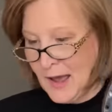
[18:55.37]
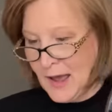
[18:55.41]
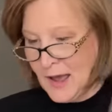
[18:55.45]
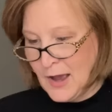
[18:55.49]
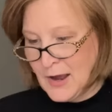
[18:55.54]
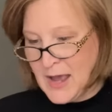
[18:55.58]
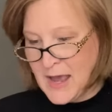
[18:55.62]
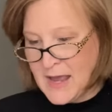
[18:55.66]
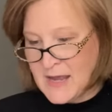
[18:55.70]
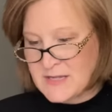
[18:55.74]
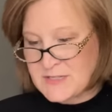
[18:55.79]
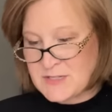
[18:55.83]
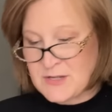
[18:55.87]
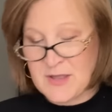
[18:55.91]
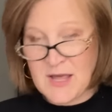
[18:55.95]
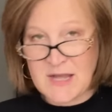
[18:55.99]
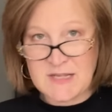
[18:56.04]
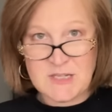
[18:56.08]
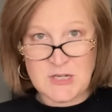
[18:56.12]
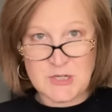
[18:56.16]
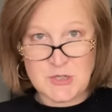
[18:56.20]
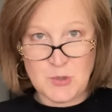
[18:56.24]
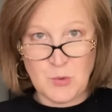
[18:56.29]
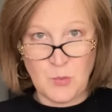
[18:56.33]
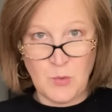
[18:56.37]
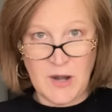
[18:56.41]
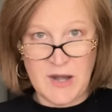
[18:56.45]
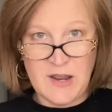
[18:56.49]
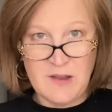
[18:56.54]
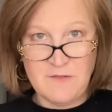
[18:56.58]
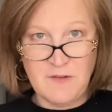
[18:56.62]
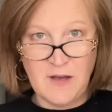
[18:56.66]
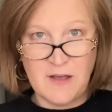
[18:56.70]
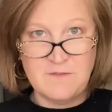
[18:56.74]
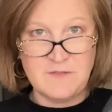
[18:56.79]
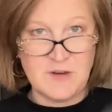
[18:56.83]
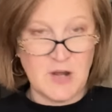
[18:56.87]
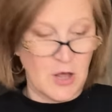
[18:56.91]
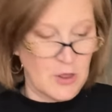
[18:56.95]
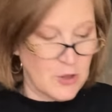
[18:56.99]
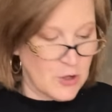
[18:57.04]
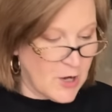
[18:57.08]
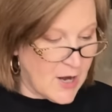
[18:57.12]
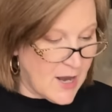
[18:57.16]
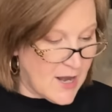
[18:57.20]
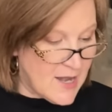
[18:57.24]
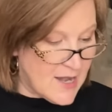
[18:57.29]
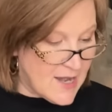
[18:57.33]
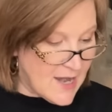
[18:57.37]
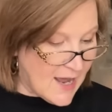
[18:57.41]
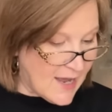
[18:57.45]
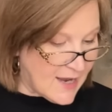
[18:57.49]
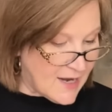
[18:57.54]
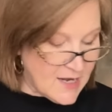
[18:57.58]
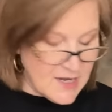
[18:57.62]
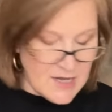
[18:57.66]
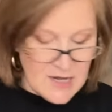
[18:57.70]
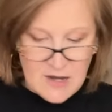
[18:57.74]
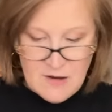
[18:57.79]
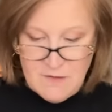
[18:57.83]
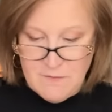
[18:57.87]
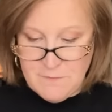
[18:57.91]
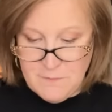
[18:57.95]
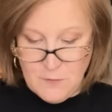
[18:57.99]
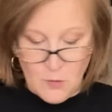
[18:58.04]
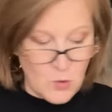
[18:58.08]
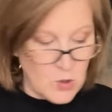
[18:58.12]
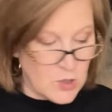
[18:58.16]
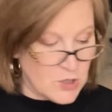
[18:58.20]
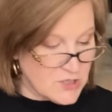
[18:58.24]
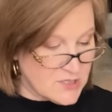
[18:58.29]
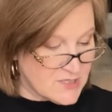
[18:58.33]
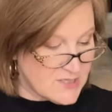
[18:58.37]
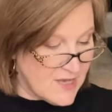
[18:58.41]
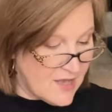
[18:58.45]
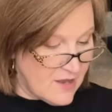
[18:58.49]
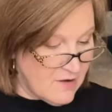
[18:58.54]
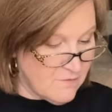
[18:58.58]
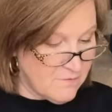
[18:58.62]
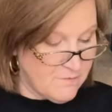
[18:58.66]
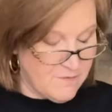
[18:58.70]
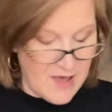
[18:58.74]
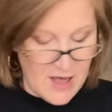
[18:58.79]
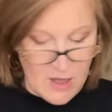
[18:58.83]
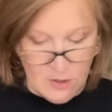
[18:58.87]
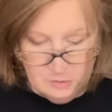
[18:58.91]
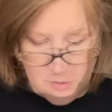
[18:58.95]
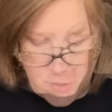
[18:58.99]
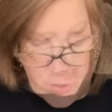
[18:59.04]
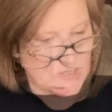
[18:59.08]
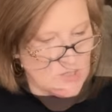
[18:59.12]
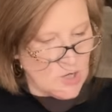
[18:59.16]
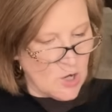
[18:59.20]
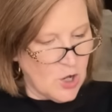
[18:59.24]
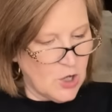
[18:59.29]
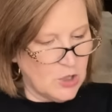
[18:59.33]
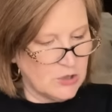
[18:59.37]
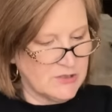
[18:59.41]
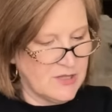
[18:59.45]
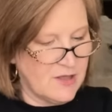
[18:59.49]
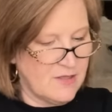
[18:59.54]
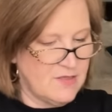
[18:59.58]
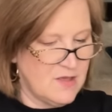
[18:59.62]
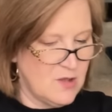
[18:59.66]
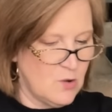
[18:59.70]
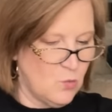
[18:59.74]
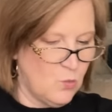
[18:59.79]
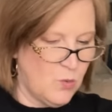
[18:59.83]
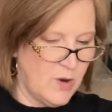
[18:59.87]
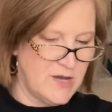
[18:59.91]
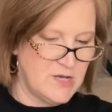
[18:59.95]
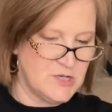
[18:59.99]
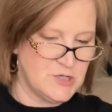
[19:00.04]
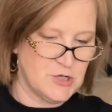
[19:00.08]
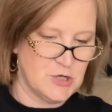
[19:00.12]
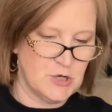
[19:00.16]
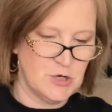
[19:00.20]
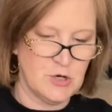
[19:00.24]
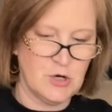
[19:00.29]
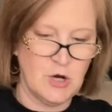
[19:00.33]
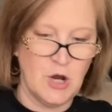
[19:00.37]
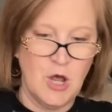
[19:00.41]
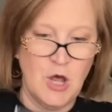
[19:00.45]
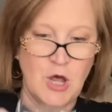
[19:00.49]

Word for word: Okay, so that's a $25.94 value called the Winter